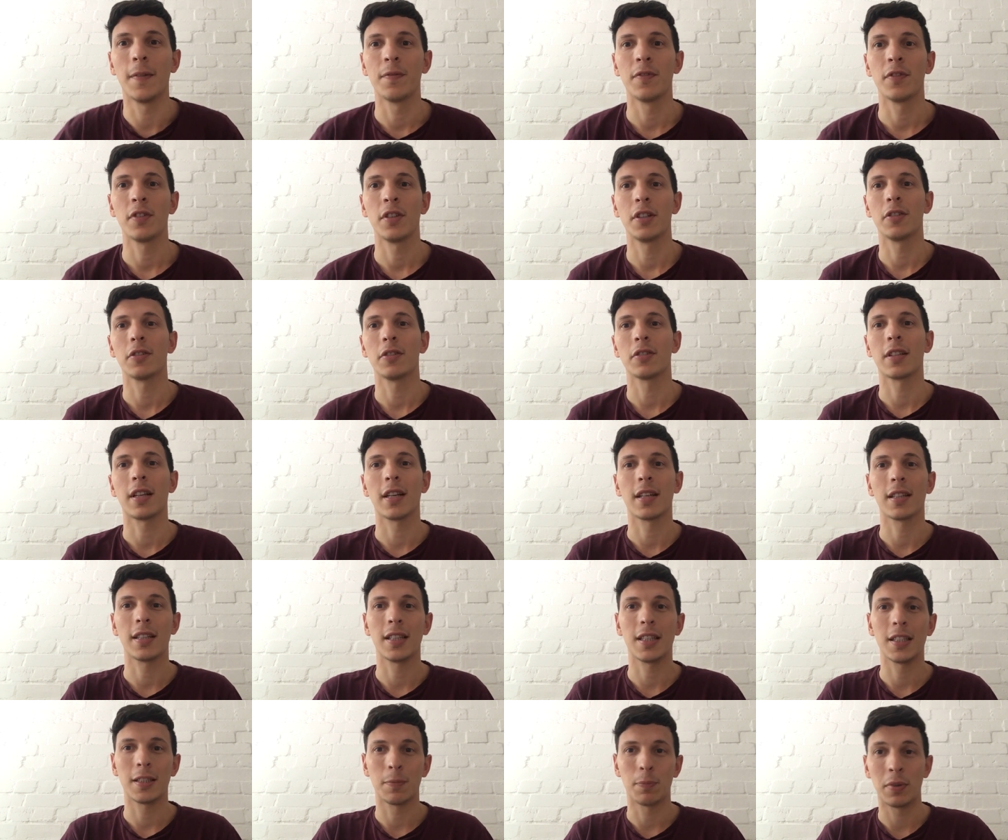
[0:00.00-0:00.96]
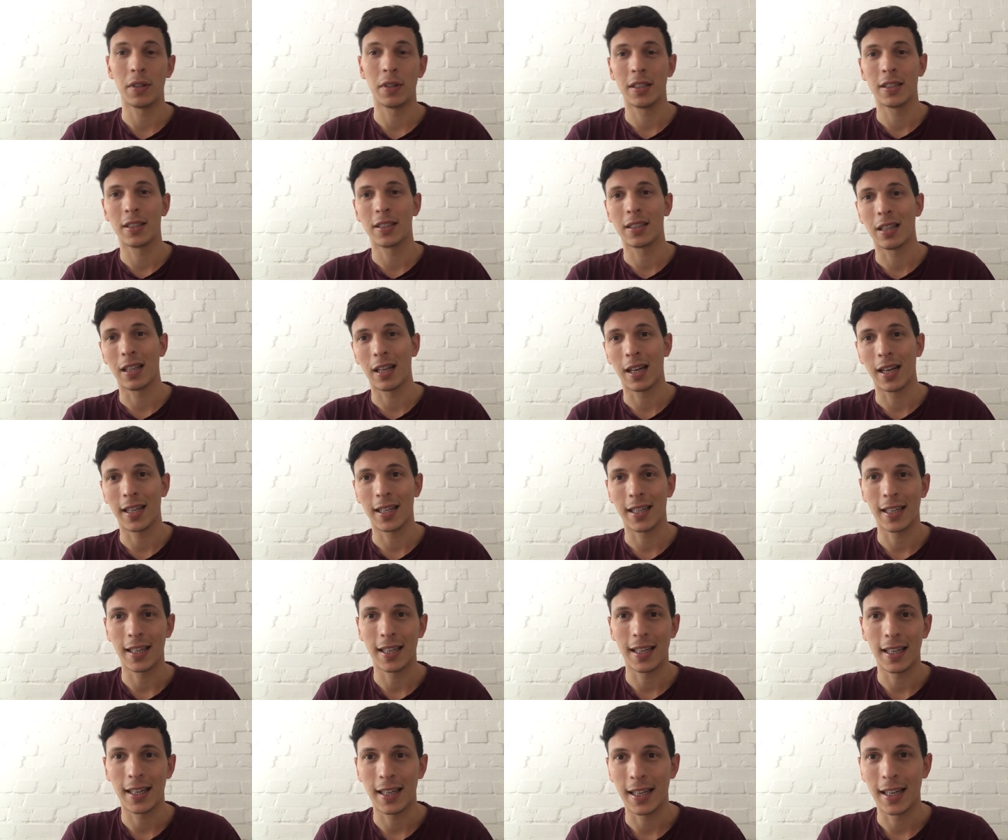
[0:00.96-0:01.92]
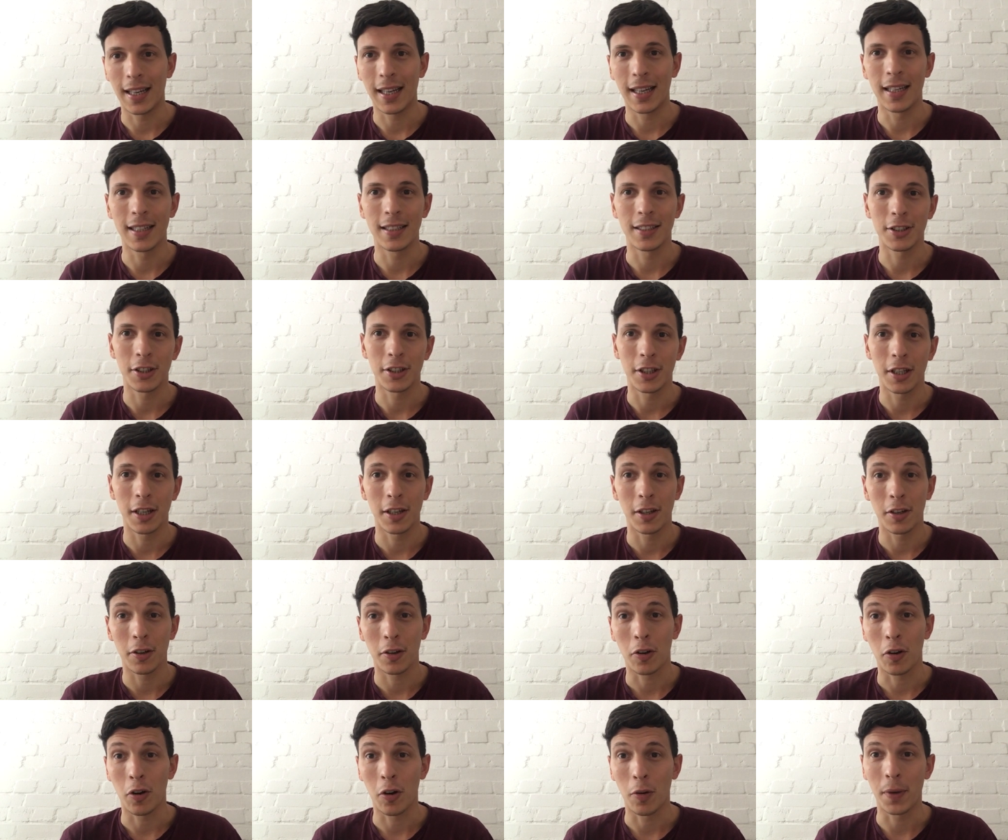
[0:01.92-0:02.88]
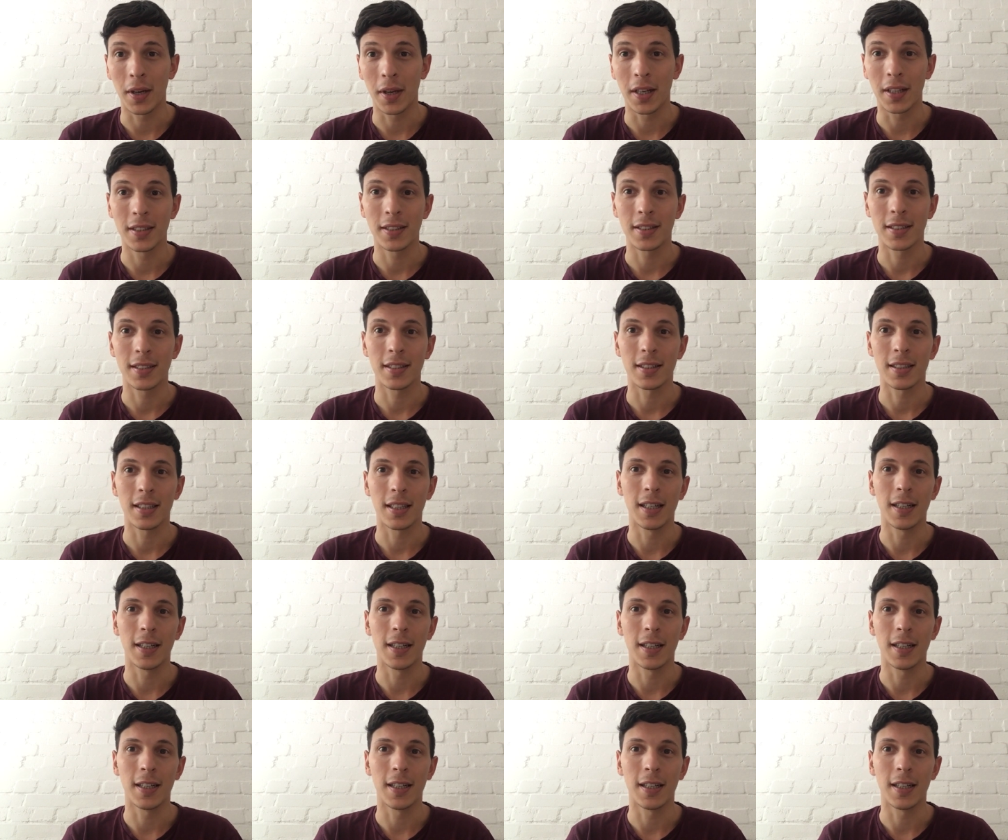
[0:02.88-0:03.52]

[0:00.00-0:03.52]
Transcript: videos like this, please like it and share your comments.